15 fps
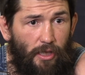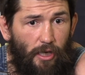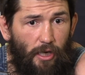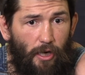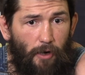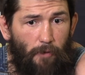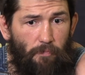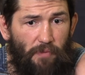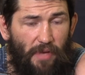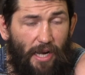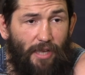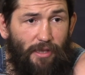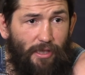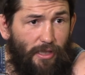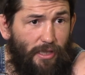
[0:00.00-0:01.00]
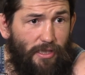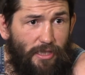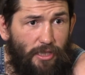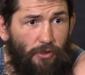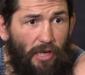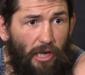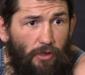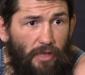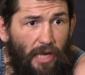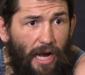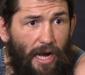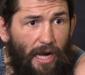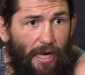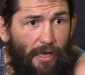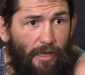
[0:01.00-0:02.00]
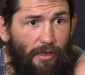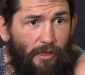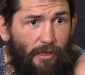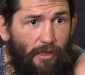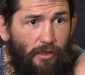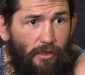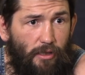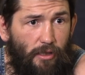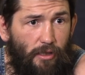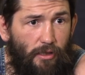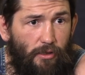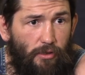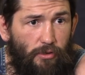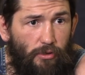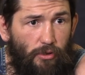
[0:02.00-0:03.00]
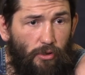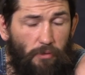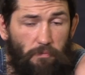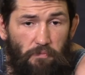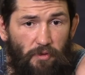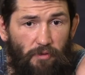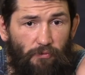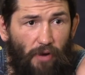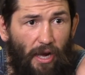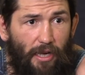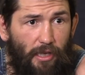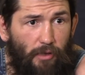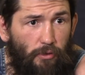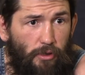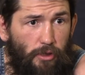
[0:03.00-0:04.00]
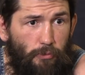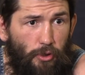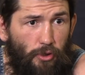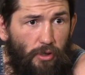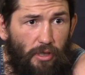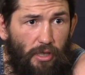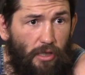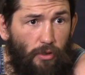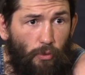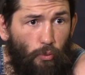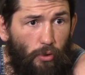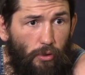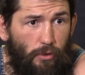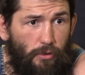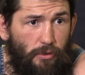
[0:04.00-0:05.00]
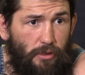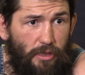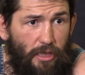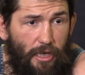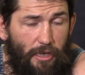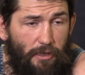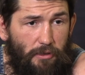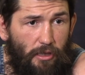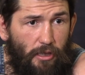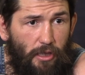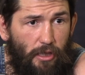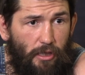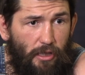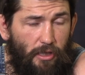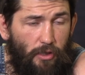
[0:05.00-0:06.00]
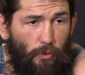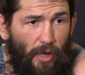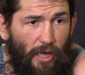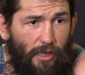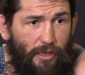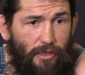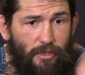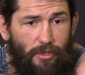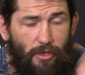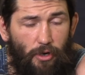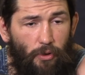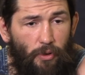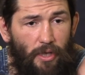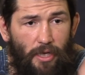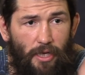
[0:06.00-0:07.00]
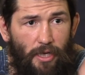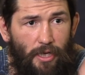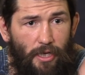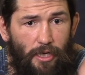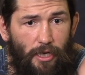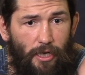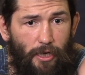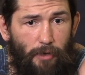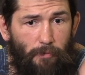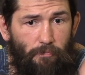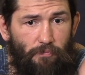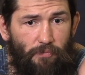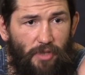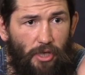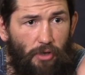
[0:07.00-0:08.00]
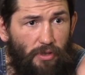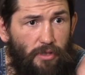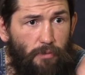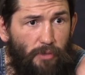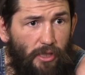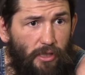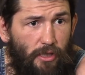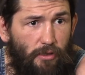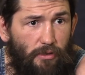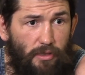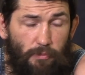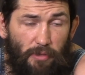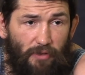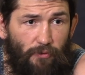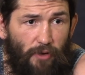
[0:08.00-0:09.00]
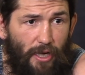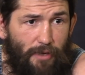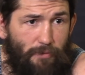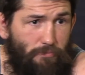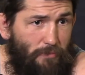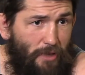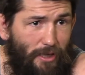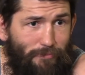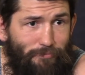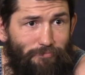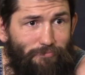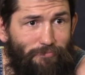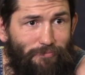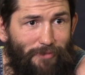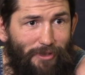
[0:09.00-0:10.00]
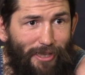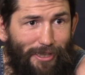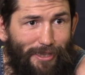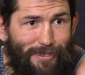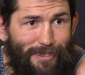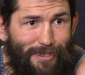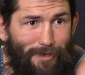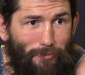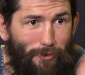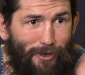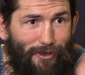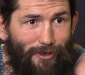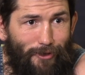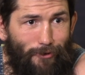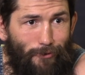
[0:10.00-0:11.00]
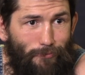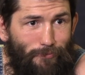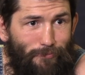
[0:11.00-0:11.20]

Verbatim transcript: um, and I think he's still held high in the the fighting community in the world and uh, in the rankings. So, um, you know, it's a big deal. It's a big fight, and like I said, I'm ready to go.